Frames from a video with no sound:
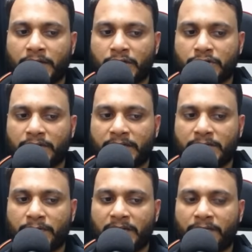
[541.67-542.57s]
So that
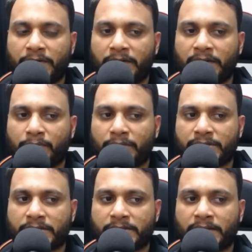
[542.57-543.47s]
is why I have written number
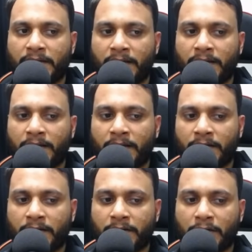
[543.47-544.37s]
6.
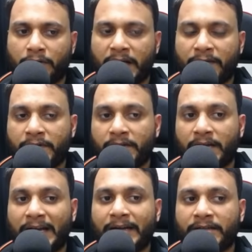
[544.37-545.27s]
Now having
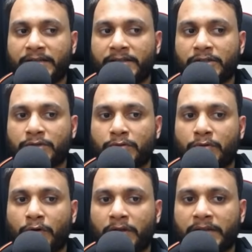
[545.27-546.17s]
iterated through
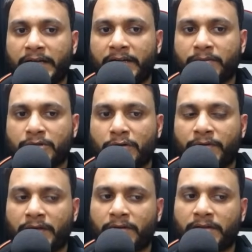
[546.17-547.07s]
all the items of
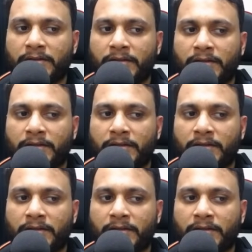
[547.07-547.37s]
A1,